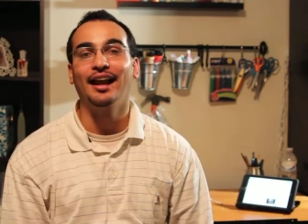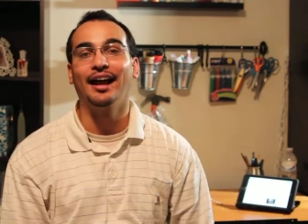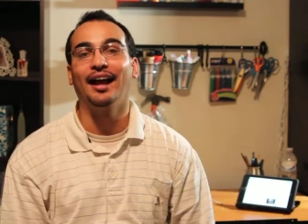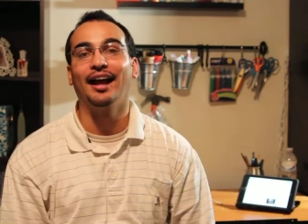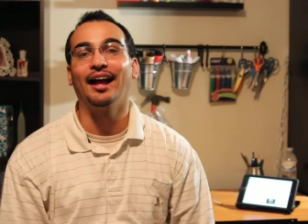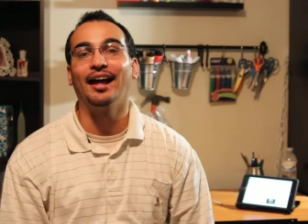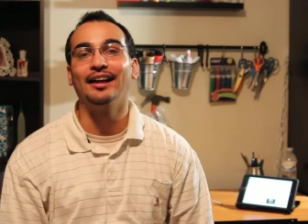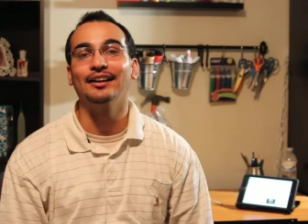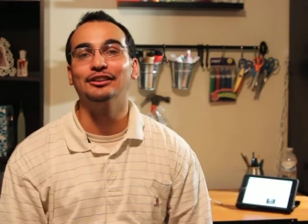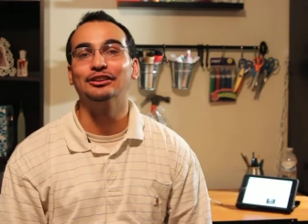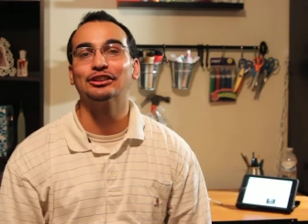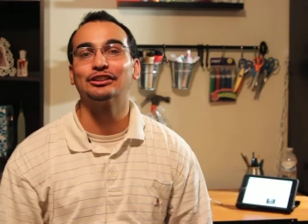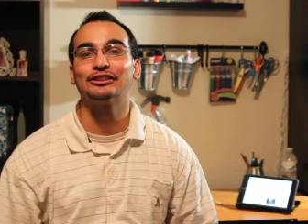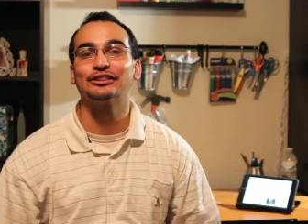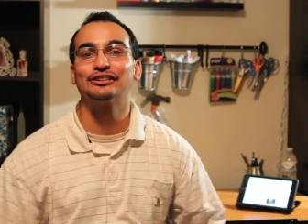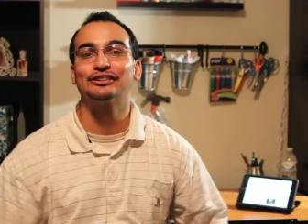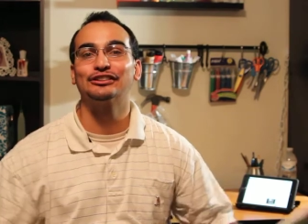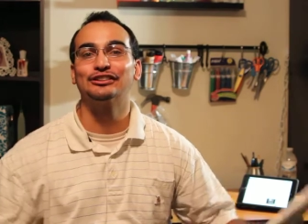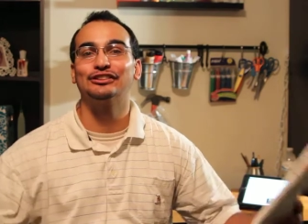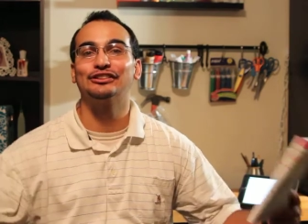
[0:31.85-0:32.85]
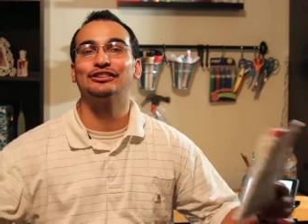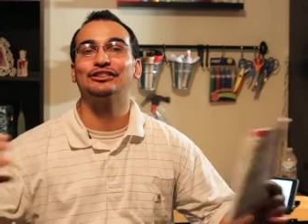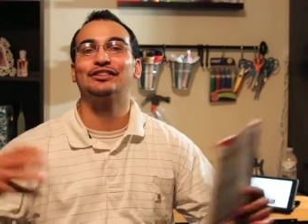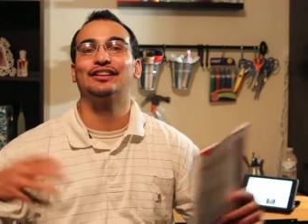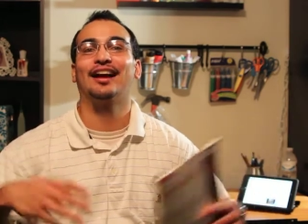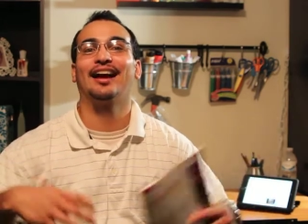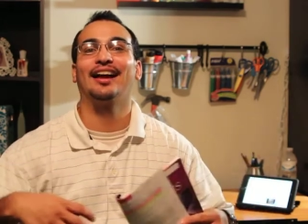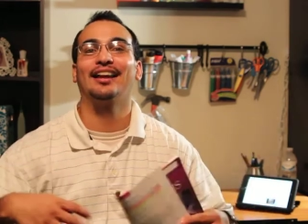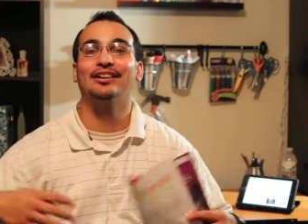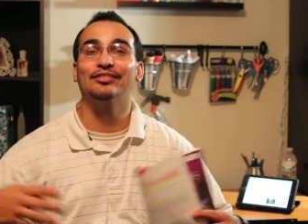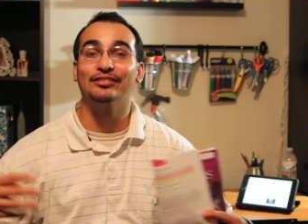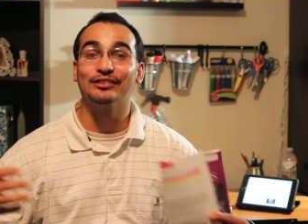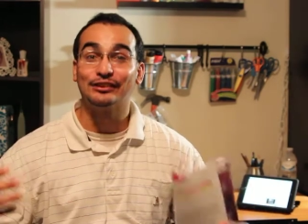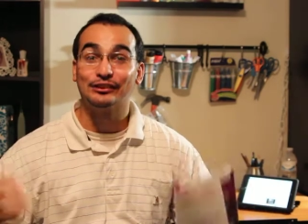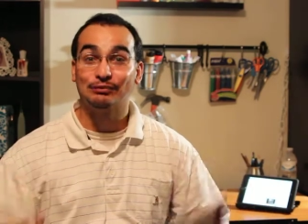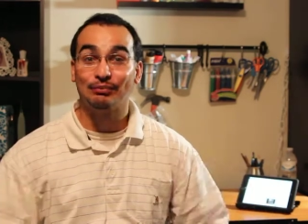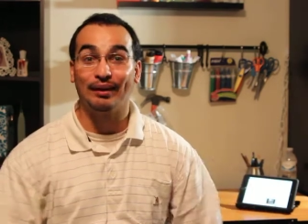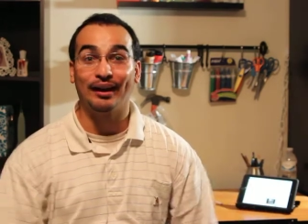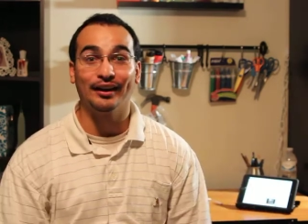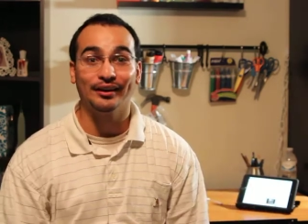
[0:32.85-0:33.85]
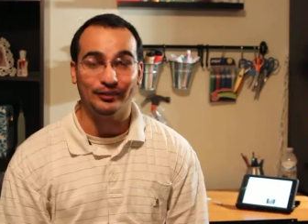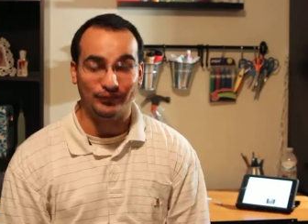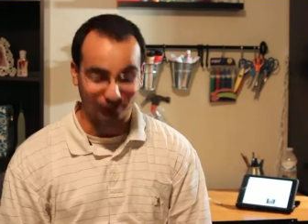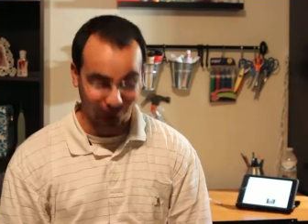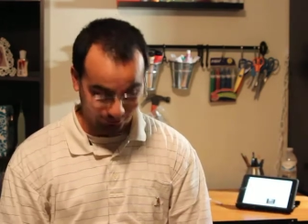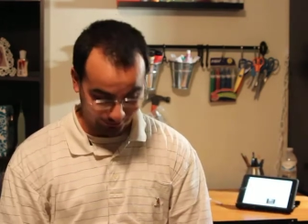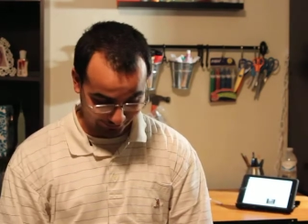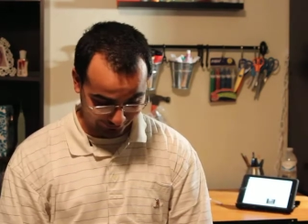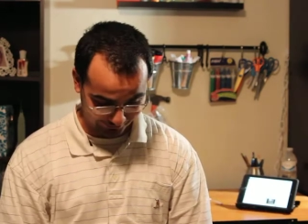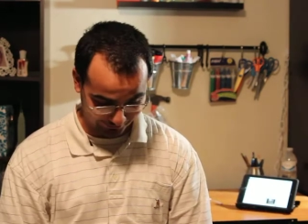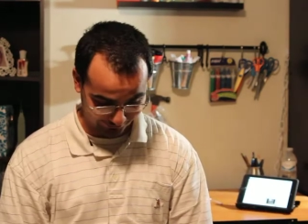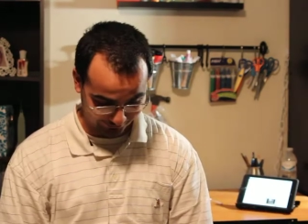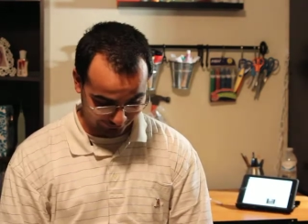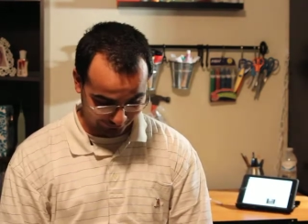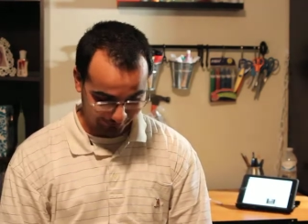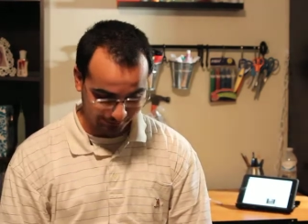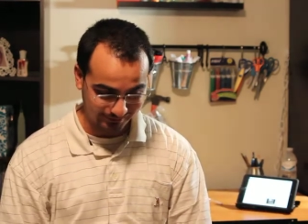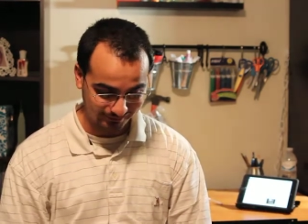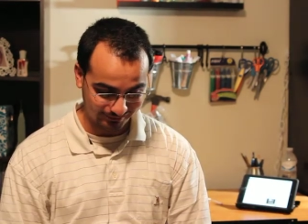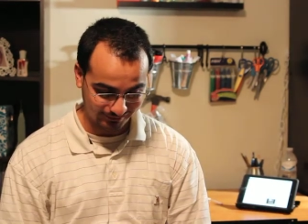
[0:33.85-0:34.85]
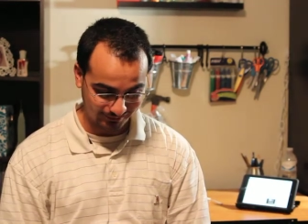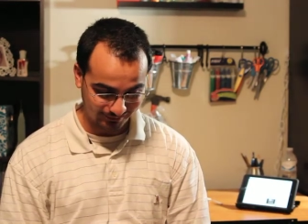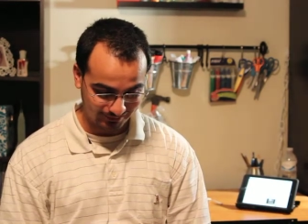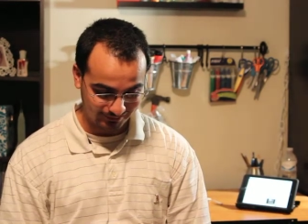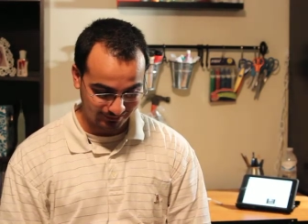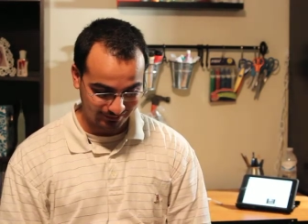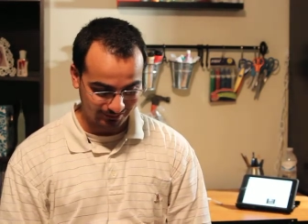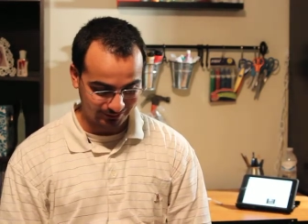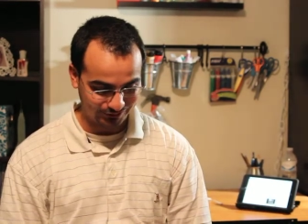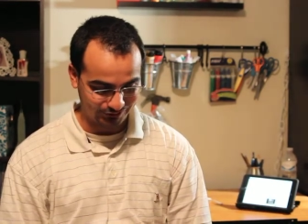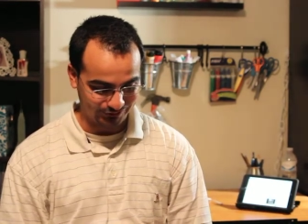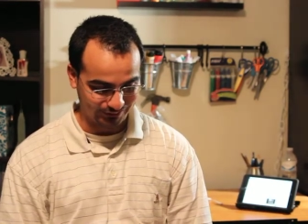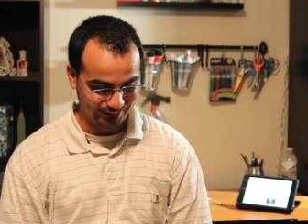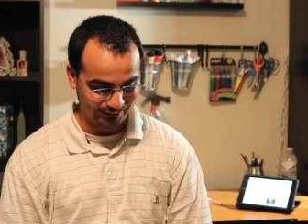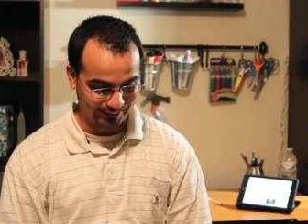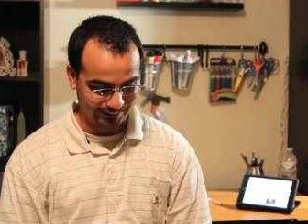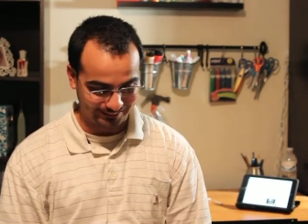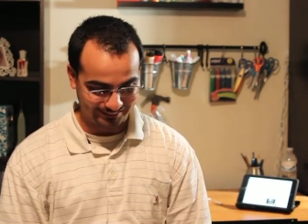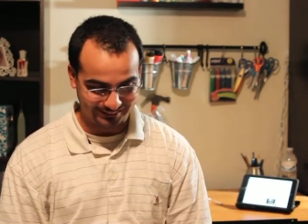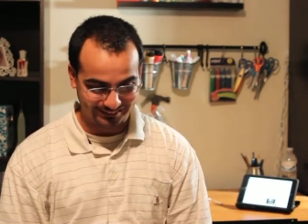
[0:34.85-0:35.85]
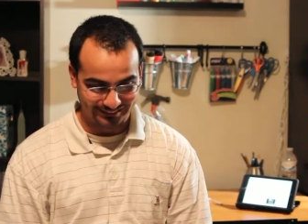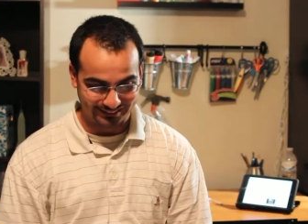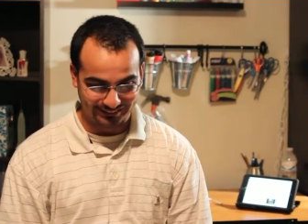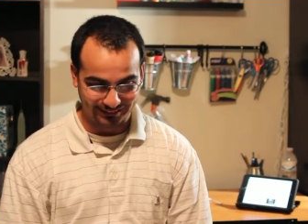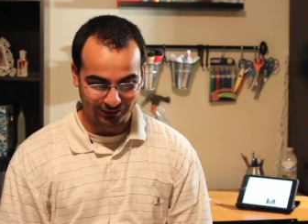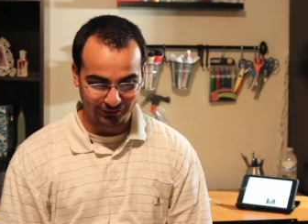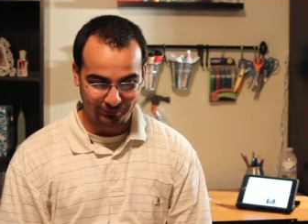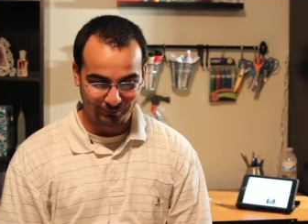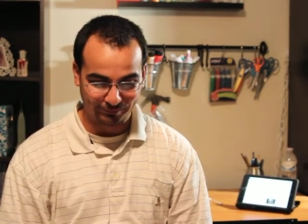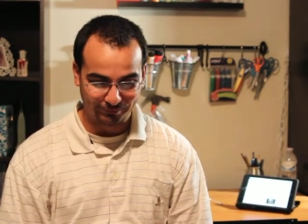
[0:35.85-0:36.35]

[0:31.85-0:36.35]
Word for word: uh, just to kind of inspire the rest of us to get it done.